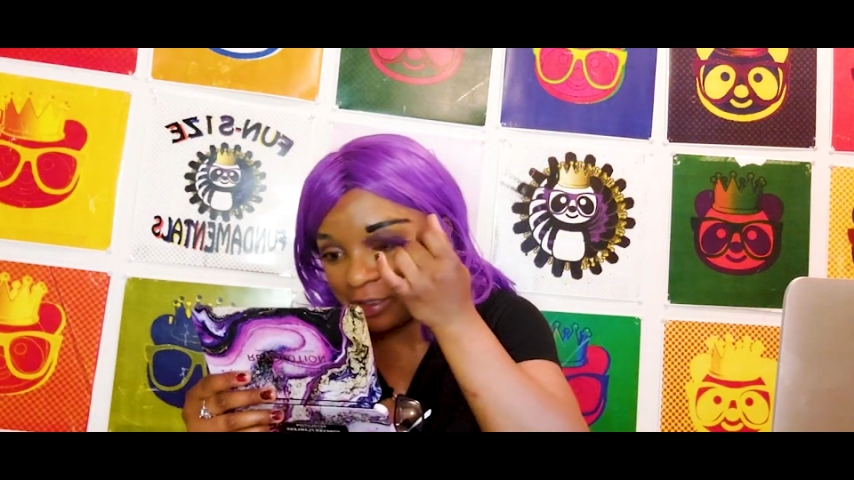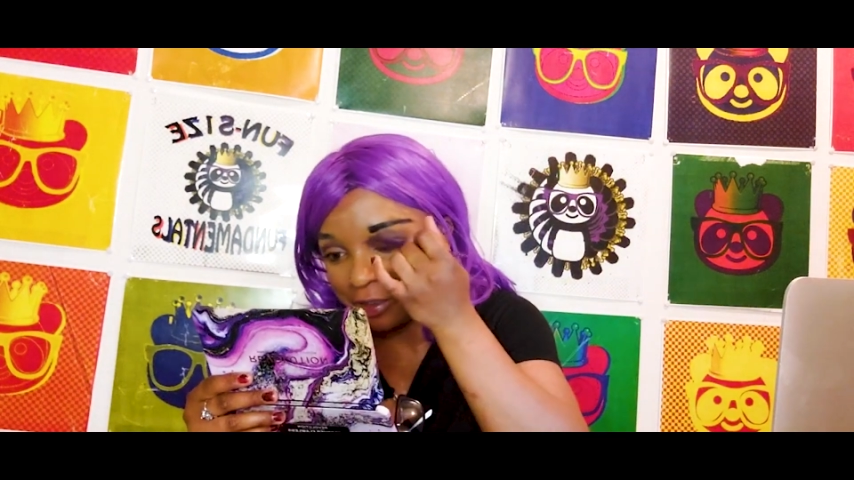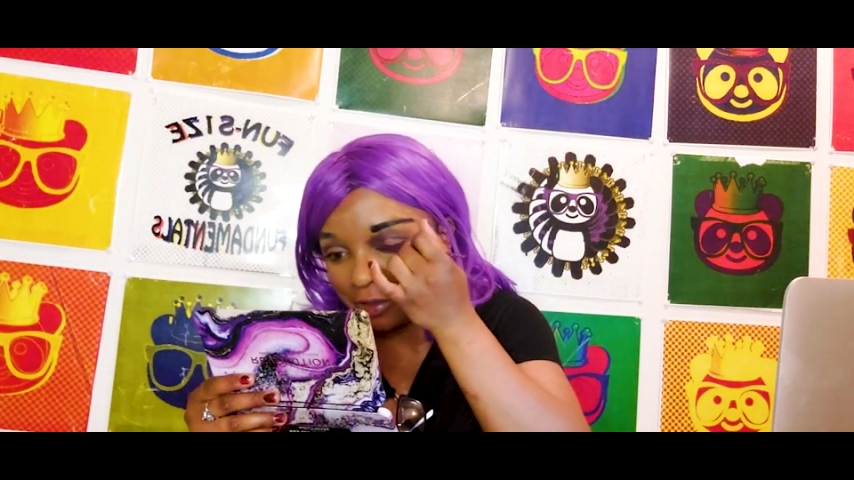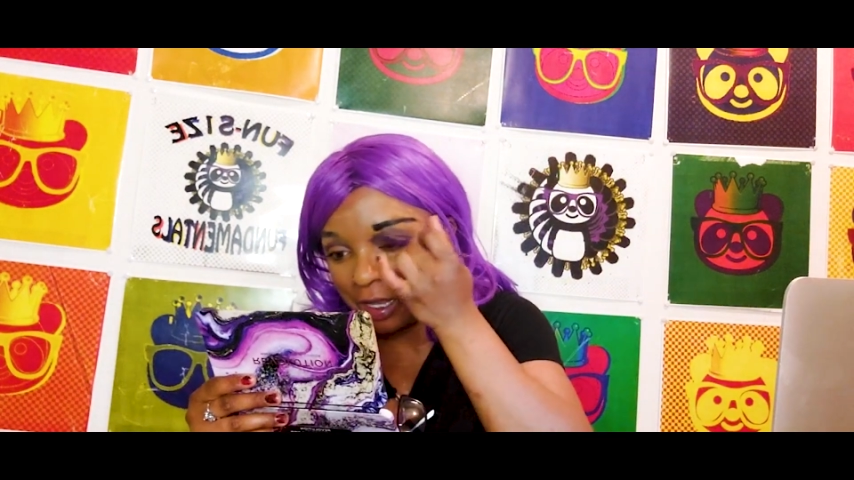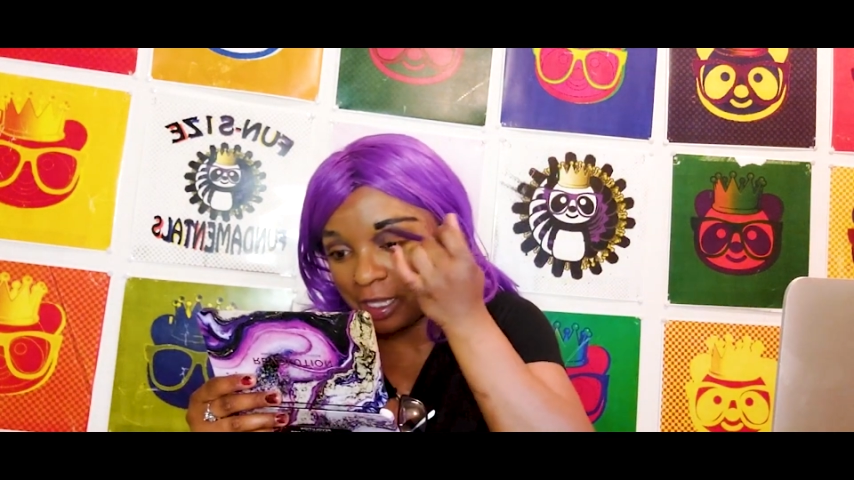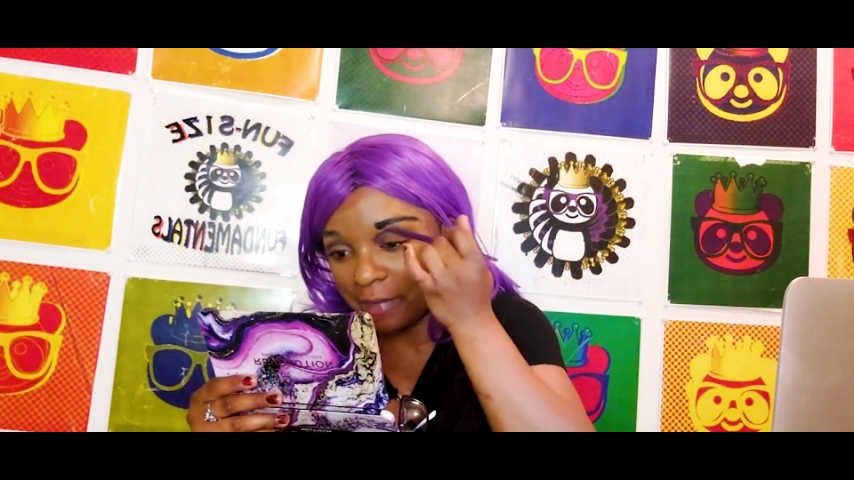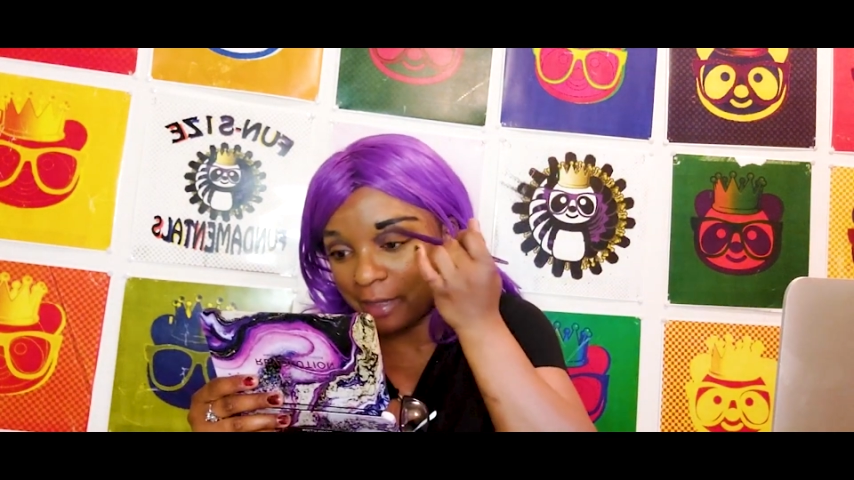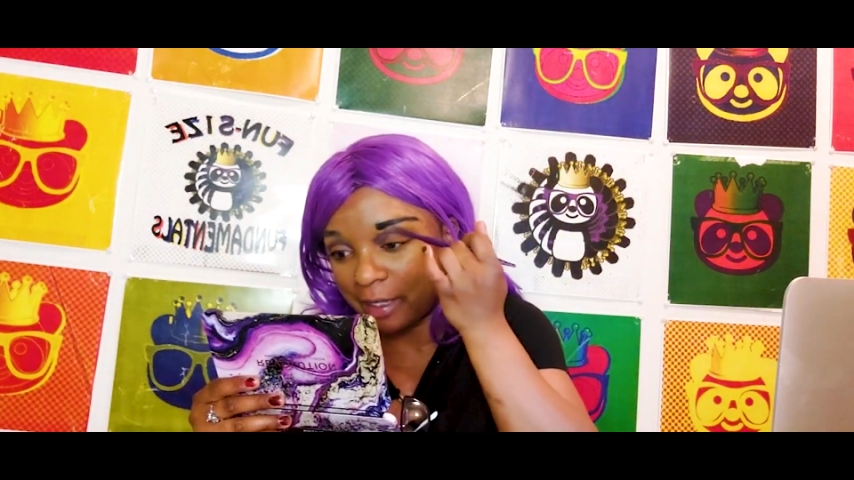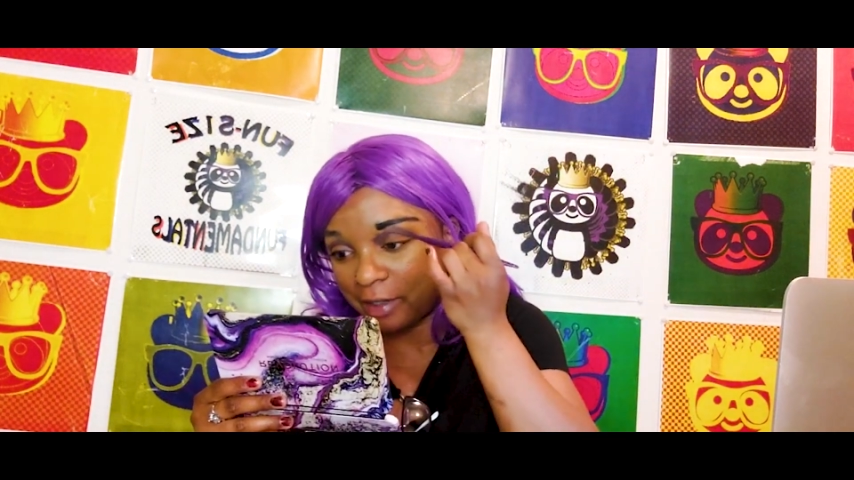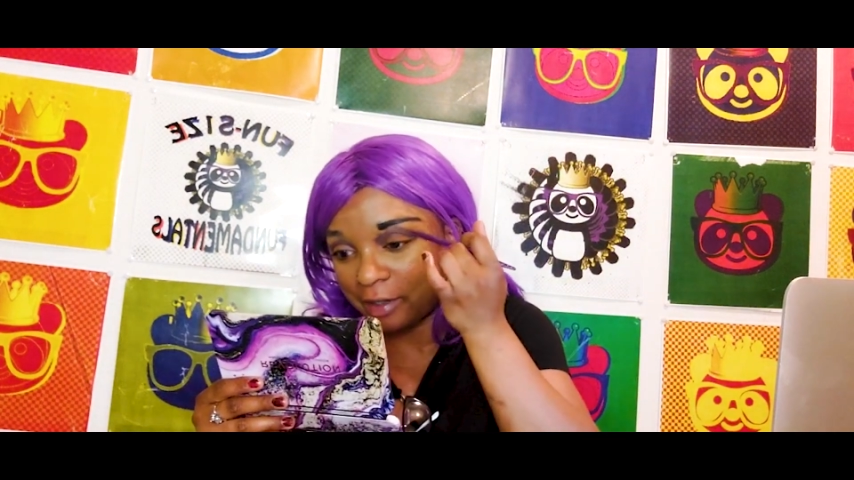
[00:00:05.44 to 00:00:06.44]
So while I'm
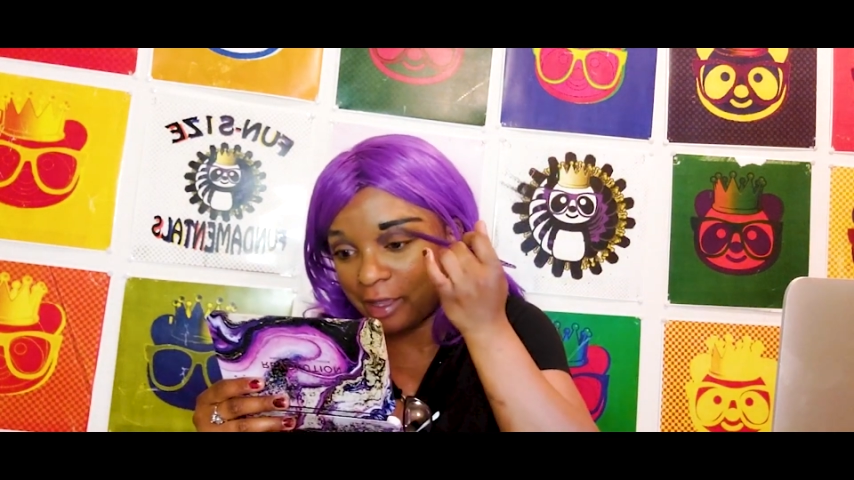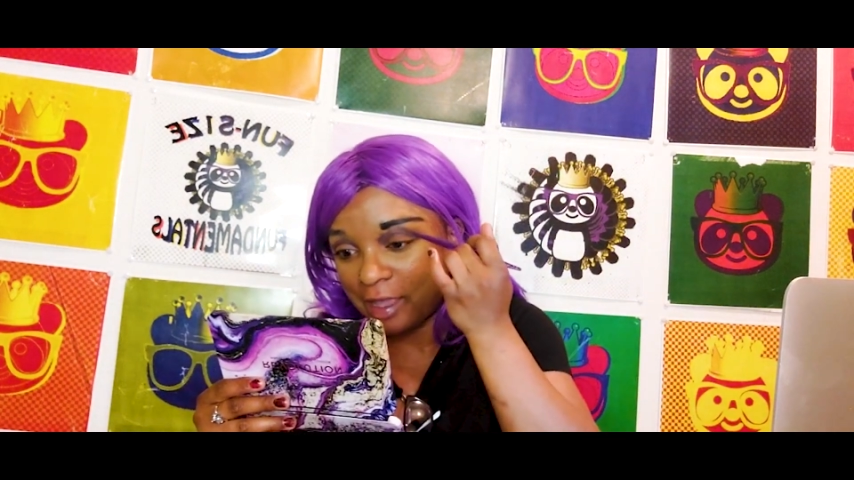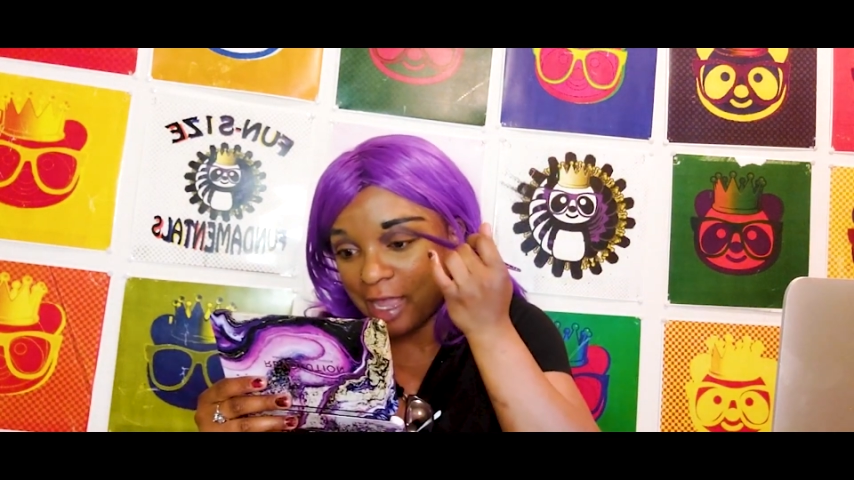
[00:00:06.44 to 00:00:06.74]
there,